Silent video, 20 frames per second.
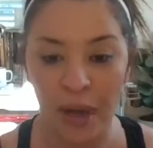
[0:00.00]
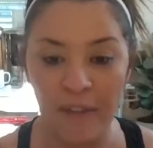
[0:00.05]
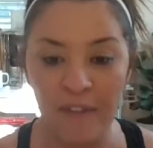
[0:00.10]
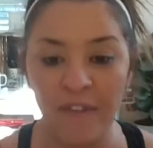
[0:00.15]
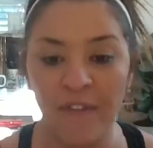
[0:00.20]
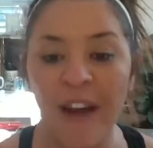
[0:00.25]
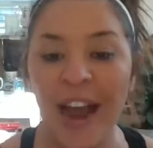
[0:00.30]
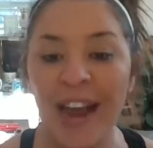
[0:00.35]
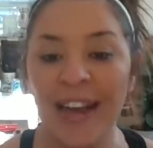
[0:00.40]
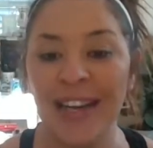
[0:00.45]

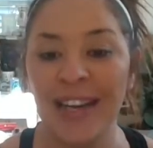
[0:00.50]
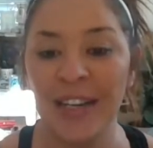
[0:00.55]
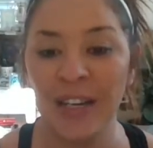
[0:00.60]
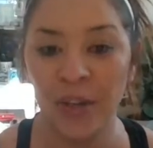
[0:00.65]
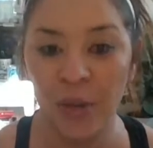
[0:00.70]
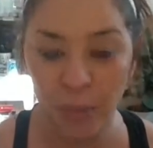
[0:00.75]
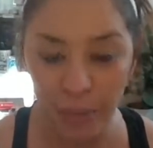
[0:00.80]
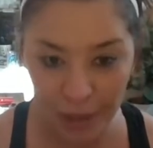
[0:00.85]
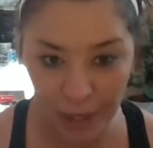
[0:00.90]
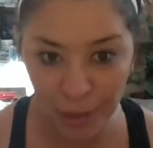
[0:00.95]
inviting
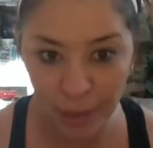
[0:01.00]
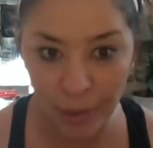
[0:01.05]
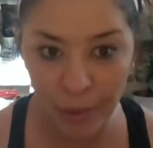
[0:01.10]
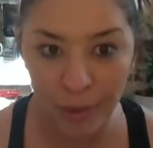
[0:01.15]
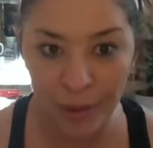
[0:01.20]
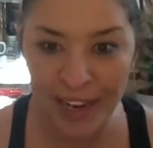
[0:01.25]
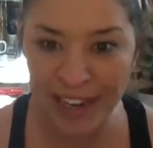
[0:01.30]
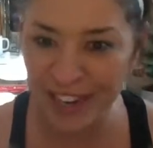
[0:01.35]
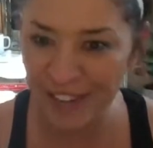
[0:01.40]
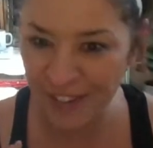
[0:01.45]
new people.
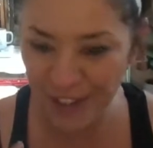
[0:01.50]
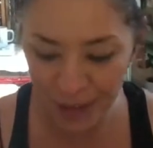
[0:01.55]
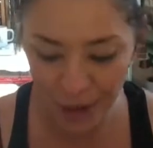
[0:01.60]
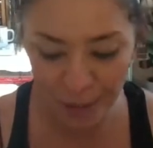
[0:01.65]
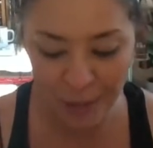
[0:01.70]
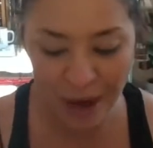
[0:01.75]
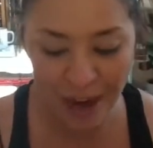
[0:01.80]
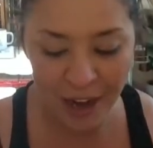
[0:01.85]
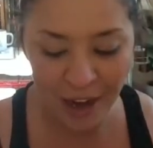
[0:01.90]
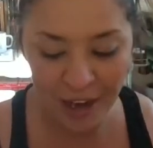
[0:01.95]
And if
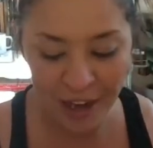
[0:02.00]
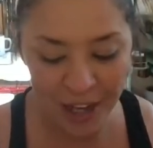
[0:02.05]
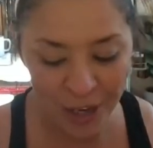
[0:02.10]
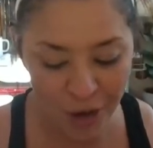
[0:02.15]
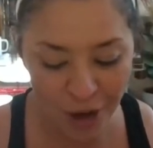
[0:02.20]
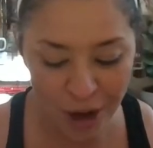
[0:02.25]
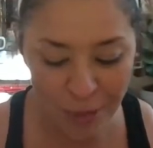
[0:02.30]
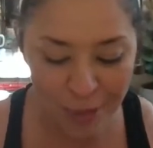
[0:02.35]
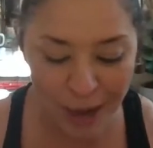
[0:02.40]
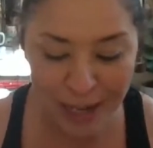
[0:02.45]
you're
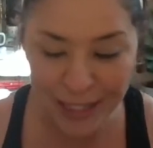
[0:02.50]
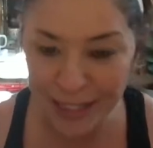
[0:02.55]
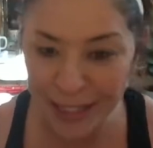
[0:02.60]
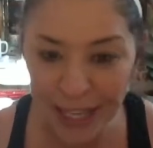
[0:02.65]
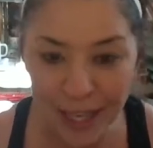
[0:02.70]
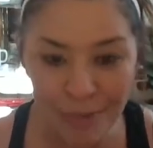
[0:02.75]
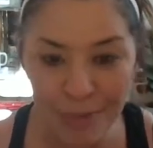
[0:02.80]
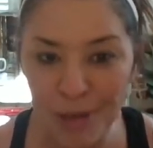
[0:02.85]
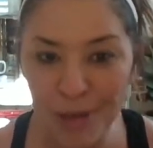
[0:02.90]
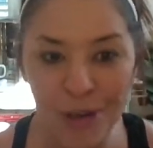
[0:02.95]
on my
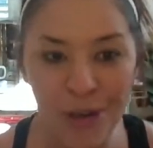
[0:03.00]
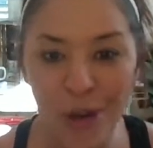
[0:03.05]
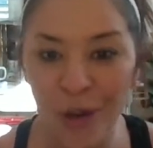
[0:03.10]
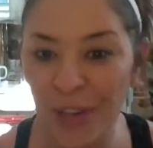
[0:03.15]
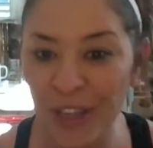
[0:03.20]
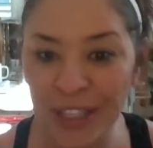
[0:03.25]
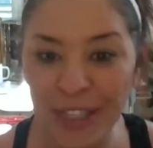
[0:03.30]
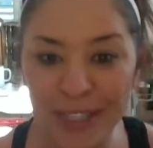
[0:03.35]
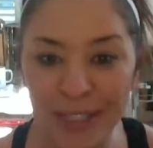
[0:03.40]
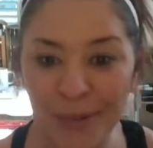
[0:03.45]
team, you know
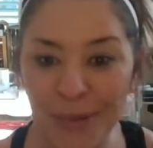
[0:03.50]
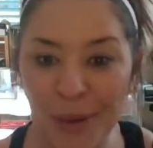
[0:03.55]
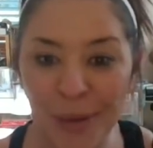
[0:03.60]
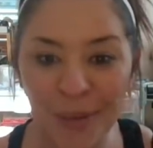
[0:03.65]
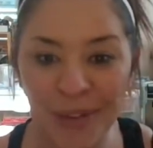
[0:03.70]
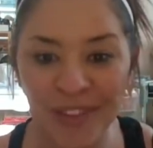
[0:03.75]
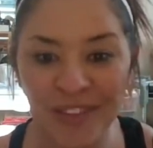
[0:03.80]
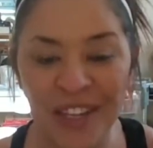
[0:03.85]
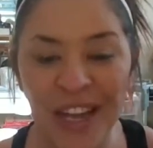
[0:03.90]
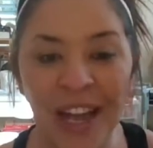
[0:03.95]
this is what
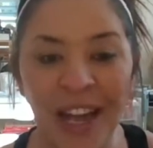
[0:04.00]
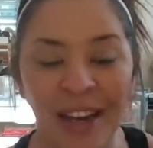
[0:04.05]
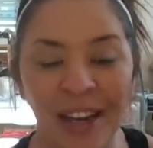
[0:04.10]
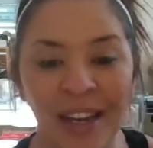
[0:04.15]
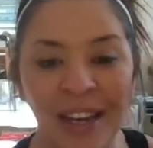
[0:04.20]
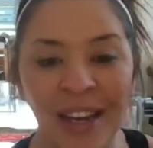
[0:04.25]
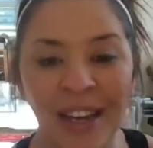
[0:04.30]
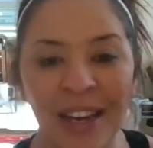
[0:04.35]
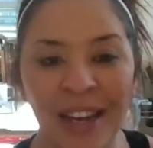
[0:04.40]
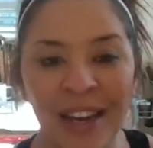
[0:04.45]
we've done.
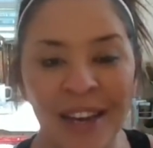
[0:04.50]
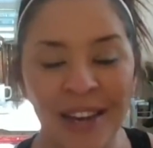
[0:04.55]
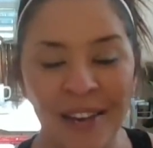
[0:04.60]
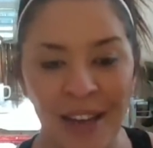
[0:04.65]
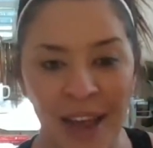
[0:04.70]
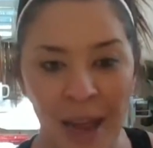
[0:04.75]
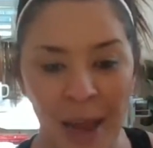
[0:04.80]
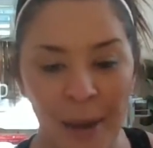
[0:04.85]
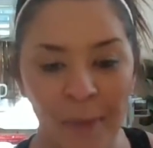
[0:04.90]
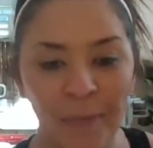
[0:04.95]

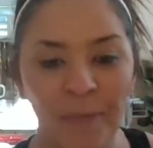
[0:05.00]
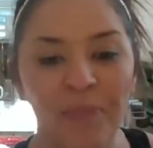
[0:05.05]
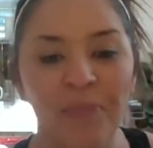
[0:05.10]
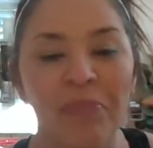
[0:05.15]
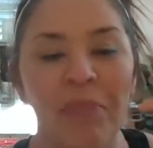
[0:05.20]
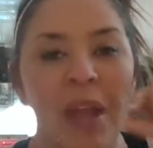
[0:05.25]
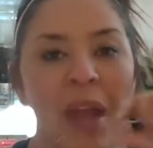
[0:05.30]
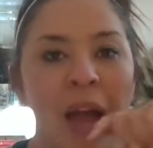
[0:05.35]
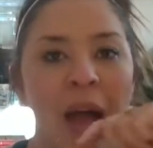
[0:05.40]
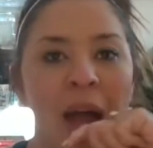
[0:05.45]
Okay.
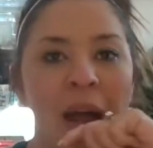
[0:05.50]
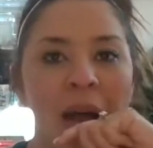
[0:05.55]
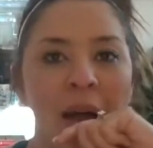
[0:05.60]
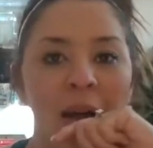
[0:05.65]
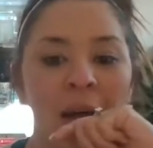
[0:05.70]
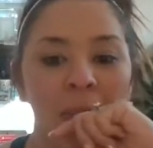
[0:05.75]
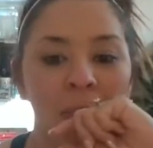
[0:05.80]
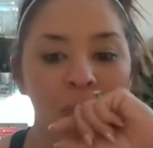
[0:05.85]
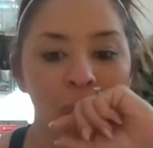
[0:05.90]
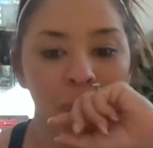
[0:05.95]

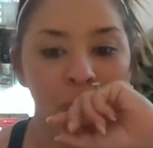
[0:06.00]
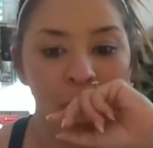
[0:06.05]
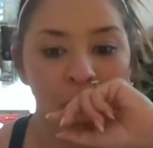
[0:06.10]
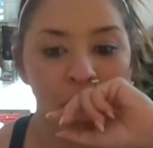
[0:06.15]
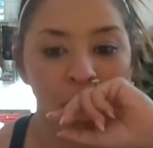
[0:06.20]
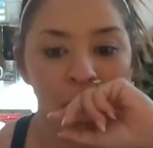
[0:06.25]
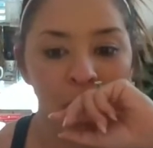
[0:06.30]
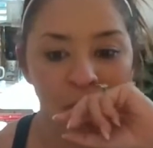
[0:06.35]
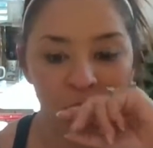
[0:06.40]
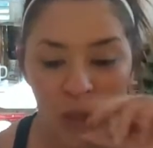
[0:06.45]

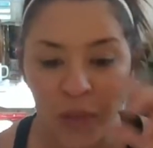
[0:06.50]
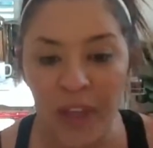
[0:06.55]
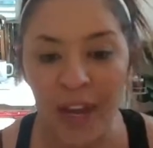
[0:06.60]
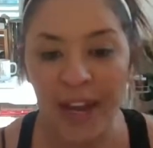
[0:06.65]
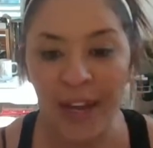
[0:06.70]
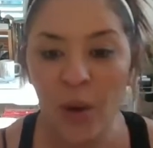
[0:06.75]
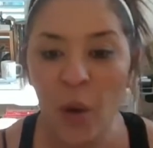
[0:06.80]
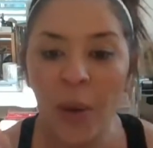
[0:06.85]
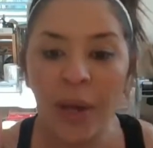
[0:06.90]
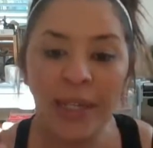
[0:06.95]
So then
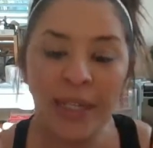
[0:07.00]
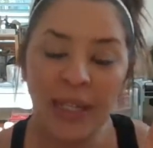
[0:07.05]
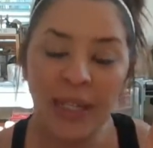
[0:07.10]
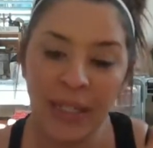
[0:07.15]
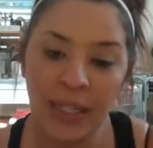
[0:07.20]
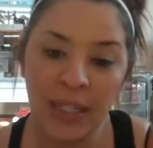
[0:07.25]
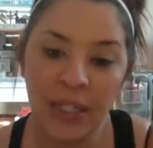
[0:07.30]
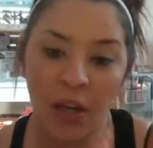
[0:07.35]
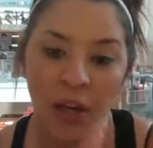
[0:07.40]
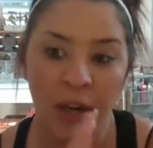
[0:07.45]
I go into
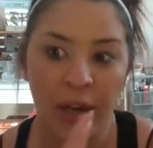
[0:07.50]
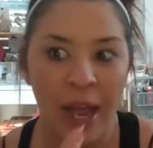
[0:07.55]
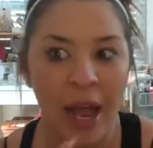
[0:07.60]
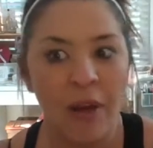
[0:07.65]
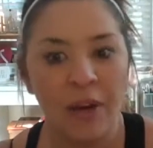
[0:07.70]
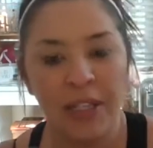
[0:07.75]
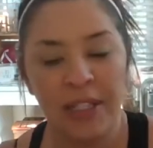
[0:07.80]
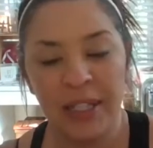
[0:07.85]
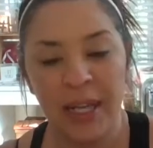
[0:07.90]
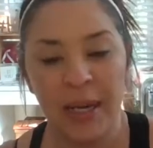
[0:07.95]
detail on how
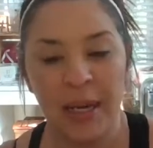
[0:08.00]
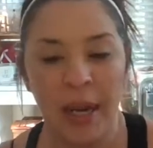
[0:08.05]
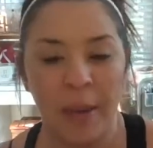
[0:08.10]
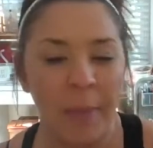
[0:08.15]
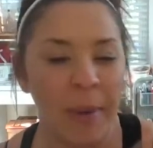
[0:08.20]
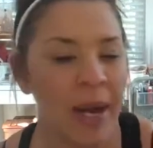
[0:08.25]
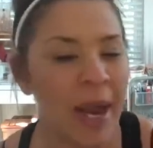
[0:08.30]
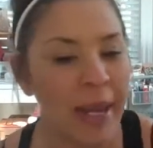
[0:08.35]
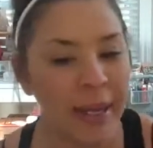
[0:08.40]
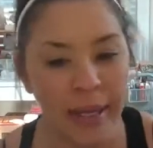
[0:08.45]
to set it up,
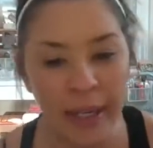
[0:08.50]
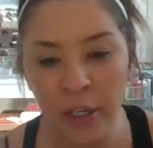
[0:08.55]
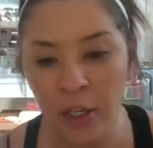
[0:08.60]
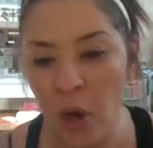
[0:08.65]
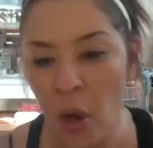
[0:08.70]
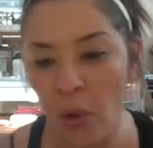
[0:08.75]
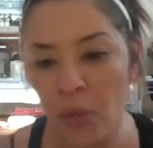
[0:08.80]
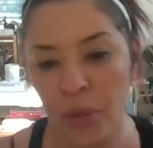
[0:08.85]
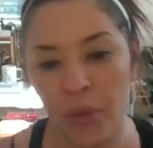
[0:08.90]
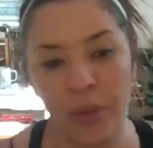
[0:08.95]
and I can
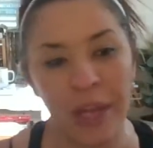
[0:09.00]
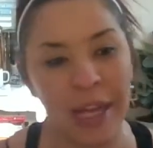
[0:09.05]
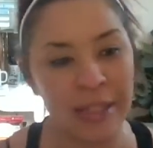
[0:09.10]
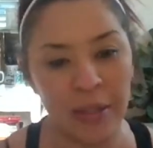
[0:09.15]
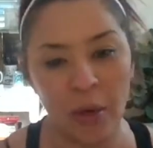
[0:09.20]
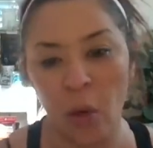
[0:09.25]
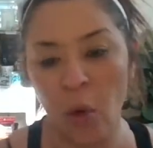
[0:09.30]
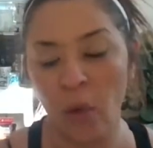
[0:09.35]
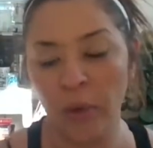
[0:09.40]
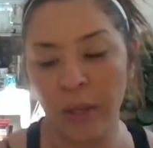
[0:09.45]
go that's
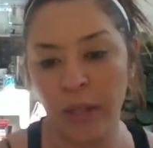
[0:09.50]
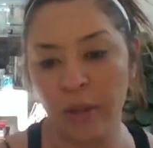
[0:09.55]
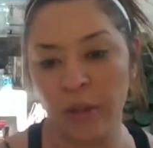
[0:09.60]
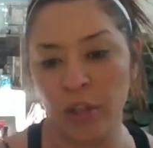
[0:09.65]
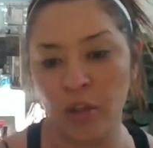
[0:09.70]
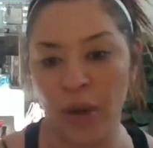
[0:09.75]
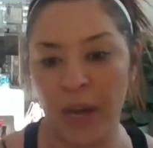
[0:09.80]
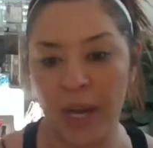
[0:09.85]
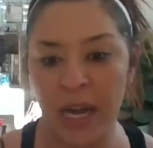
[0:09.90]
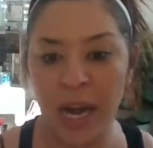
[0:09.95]
a whole nother
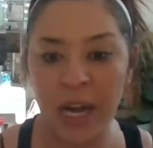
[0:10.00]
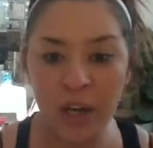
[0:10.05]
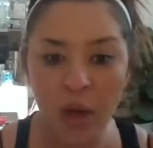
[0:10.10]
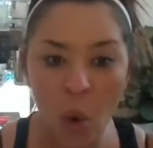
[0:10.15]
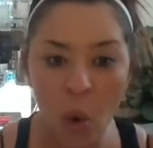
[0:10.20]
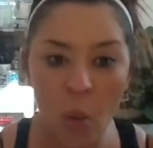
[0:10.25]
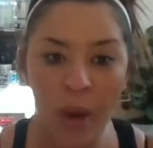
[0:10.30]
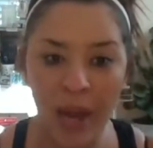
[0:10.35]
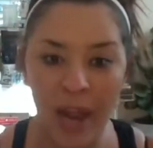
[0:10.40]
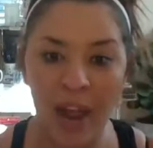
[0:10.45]
training. I
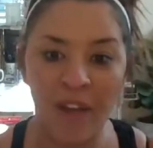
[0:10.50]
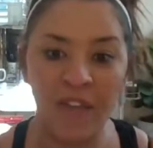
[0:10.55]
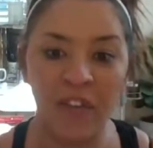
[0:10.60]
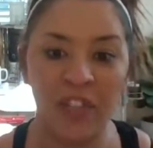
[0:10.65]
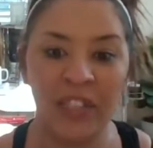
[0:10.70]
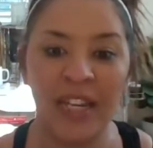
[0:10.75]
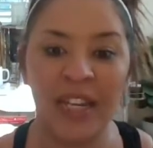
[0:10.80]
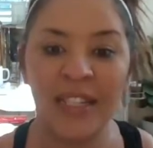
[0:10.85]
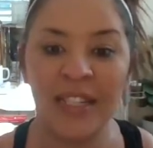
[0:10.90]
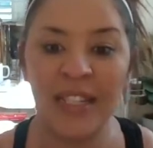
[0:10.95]
don't want to
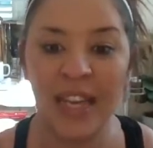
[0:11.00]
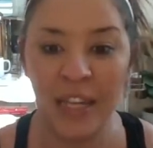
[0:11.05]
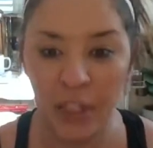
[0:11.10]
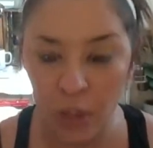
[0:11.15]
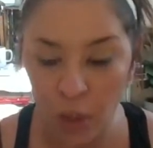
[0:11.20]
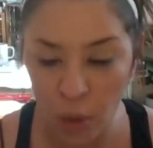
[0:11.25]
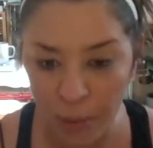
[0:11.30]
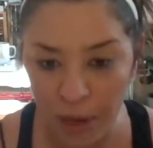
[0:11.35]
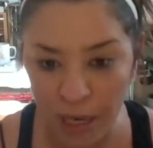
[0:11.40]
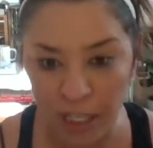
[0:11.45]
emphasize that
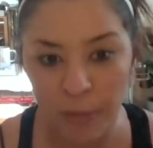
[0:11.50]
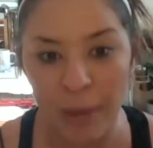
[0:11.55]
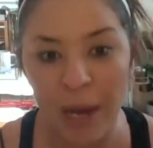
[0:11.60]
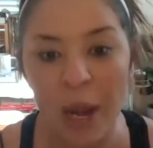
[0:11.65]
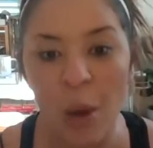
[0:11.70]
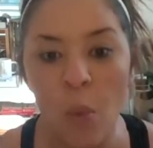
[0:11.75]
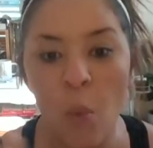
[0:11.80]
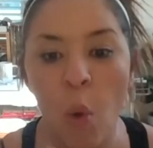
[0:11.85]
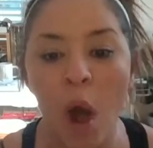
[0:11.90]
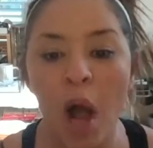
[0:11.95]
too much, but
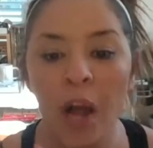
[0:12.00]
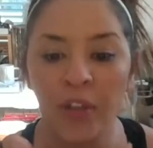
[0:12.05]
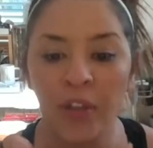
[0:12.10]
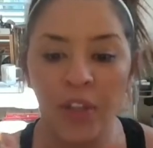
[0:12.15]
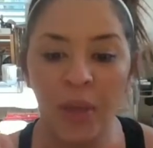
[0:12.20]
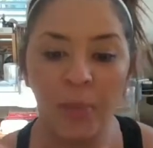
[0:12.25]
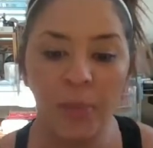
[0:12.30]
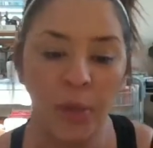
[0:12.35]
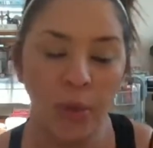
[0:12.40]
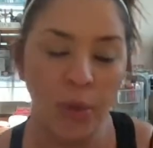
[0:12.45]
I walk
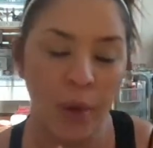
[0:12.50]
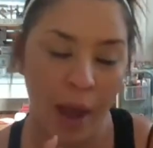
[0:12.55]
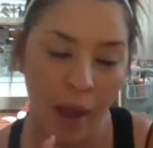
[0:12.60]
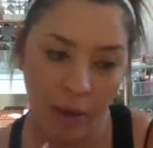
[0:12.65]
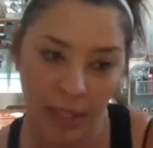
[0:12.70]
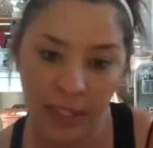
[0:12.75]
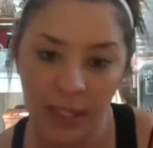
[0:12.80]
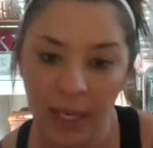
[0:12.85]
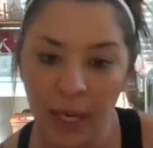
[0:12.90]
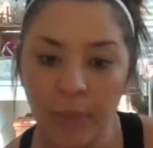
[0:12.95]
them through how
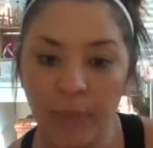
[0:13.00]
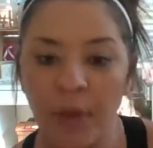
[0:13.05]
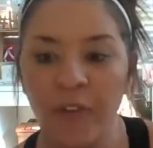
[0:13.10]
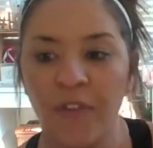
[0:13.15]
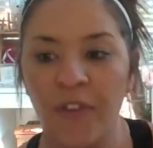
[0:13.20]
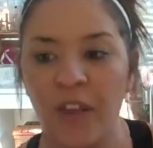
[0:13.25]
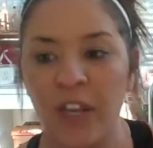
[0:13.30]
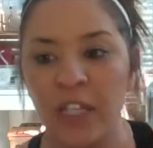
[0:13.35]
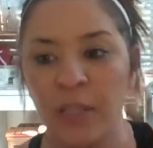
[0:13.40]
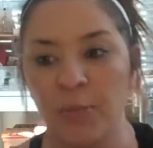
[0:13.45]
to set up their
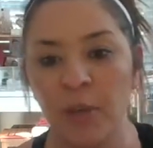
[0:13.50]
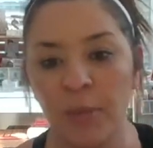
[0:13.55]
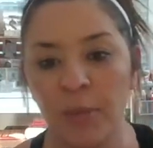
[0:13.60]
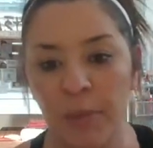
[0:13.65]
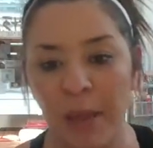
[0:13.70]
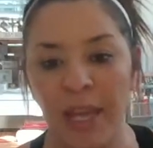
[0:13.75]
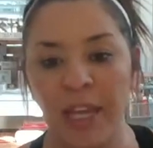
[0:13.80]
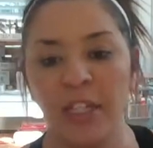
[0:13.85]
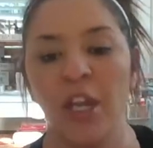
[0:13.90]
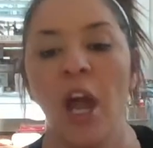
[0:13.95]
Facebook
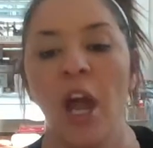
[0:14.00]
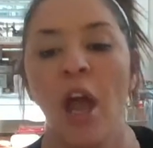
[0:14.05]
page